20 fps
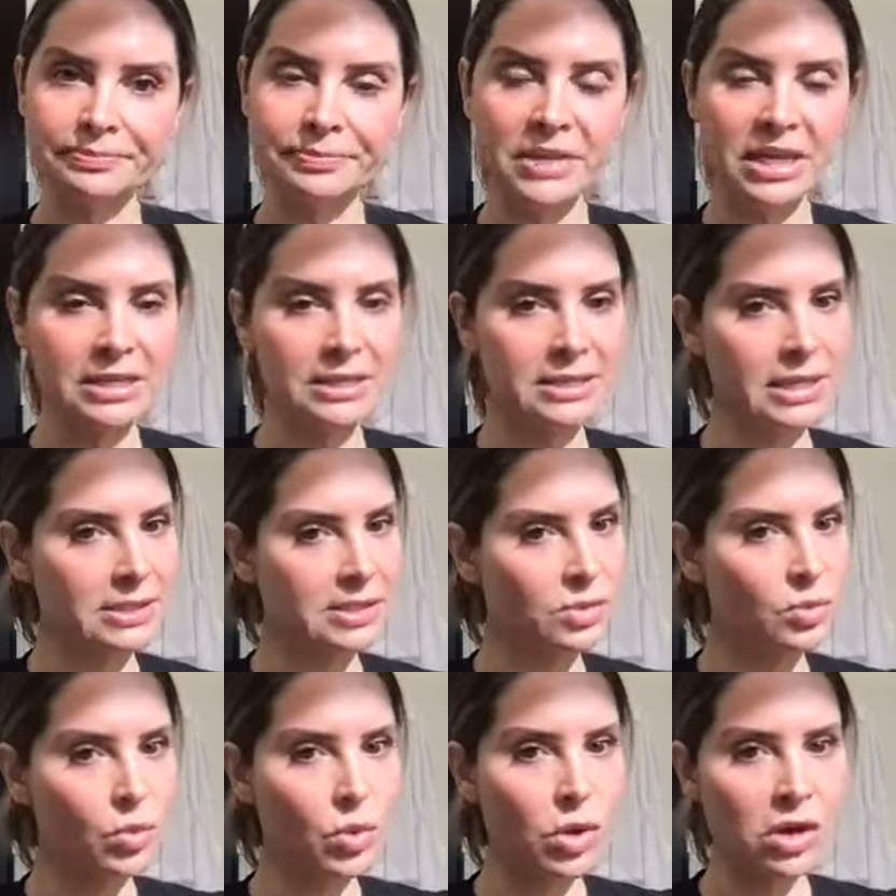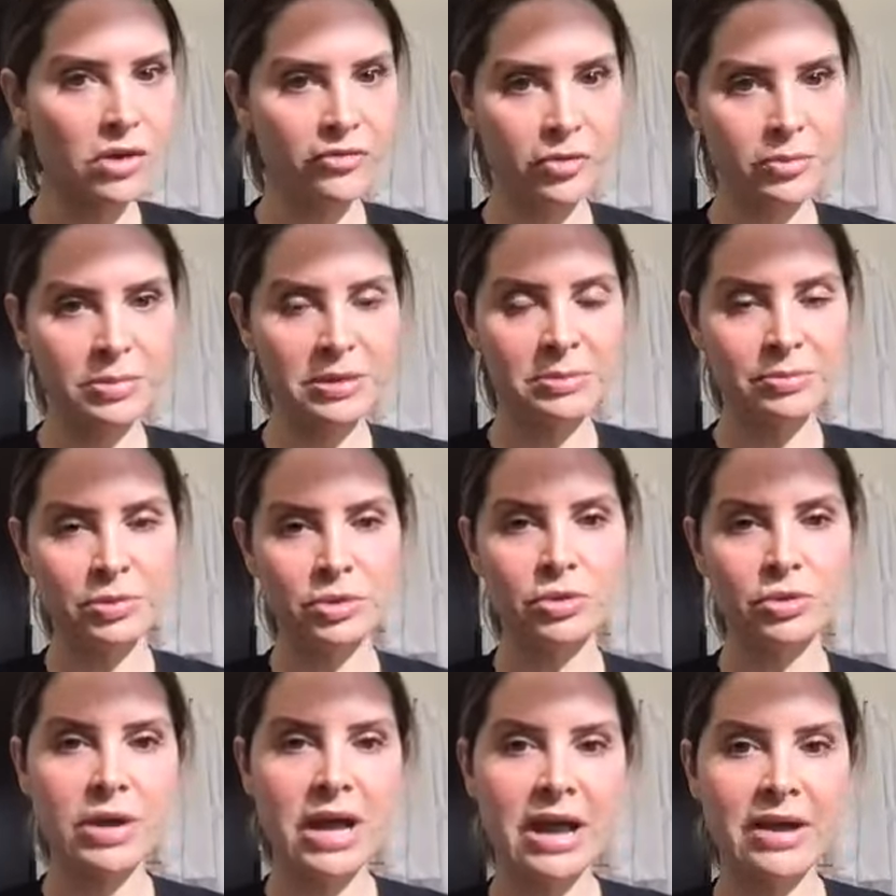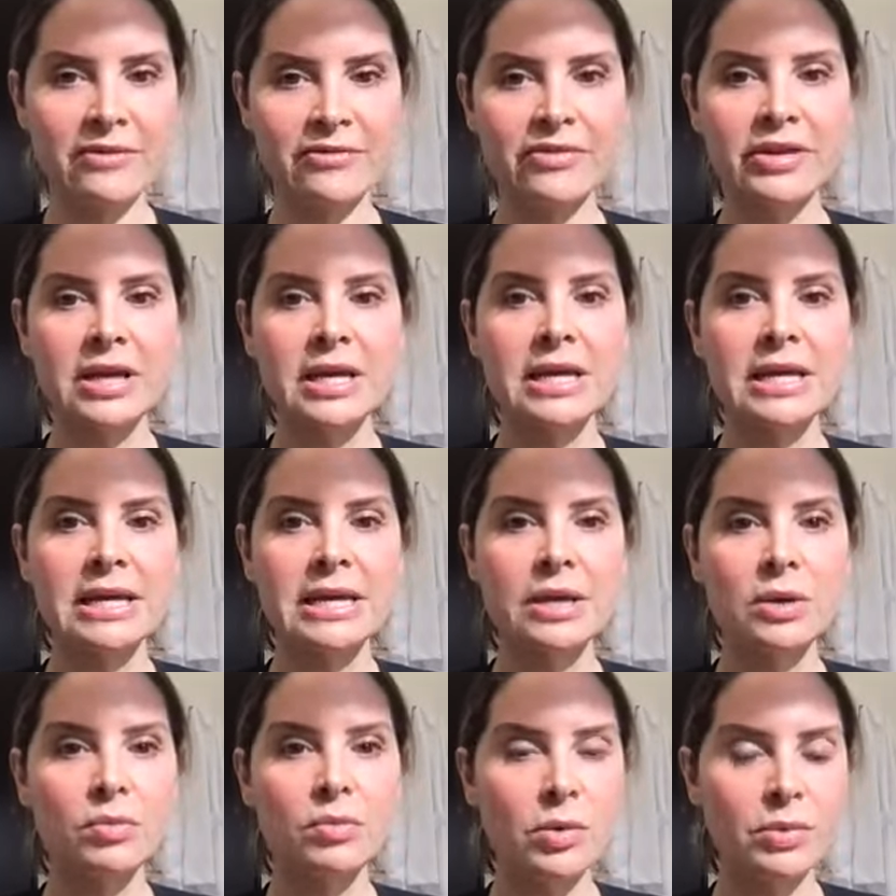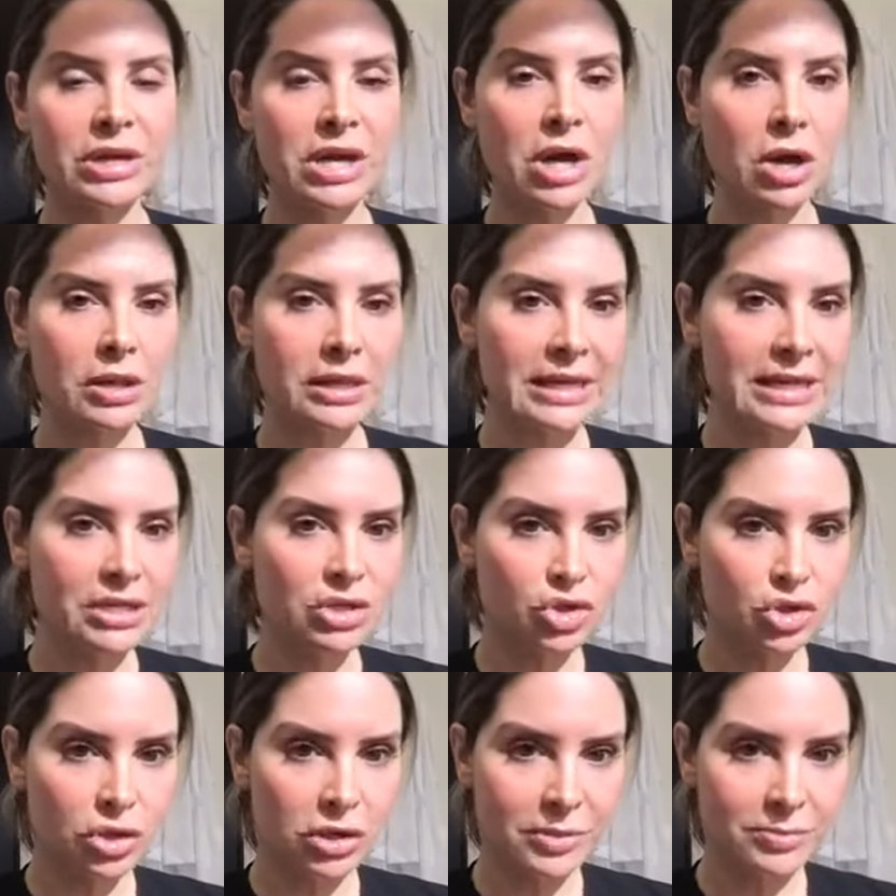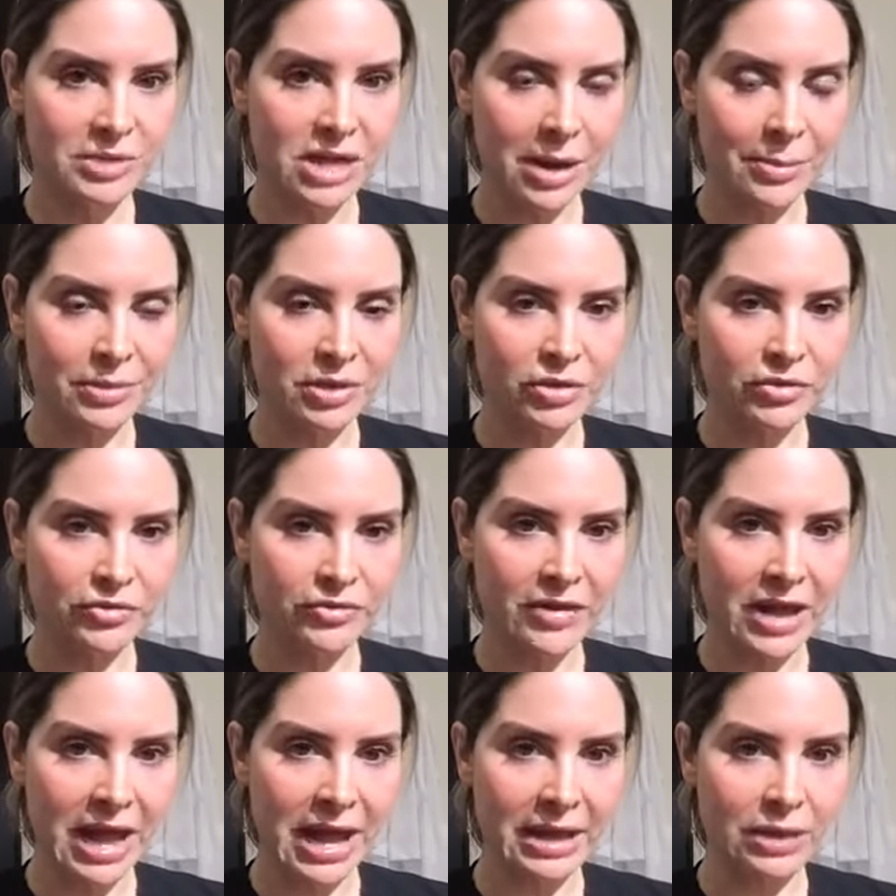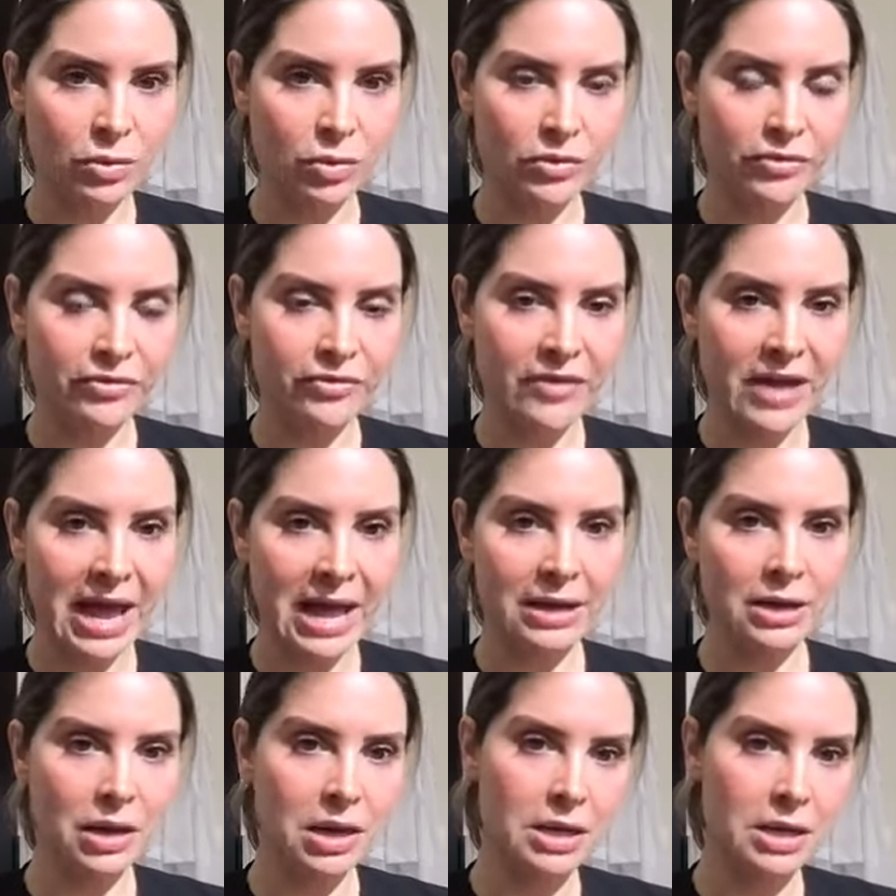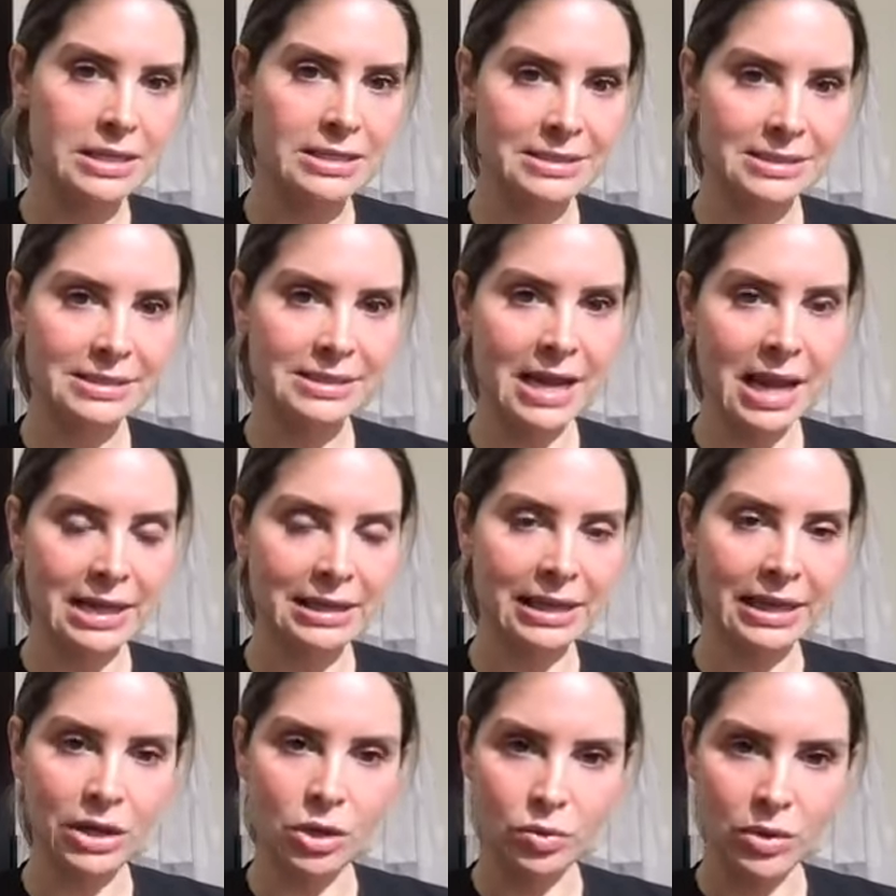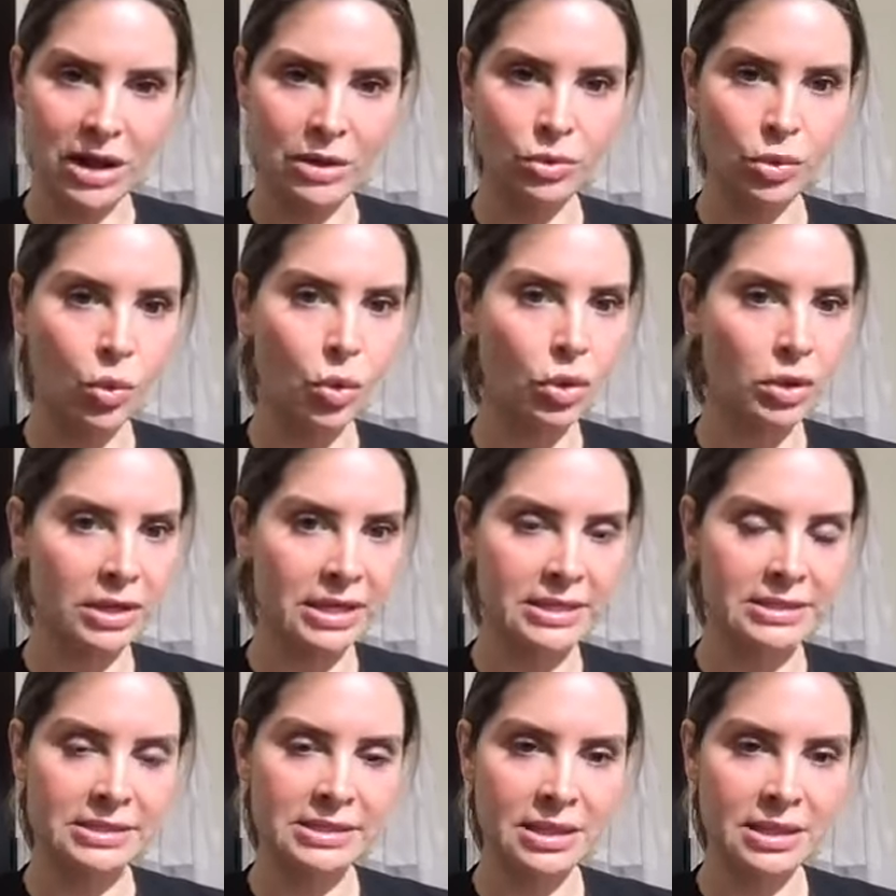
It doesn't work for people who have what we call intra-abdominal fat or fat inside, like around organs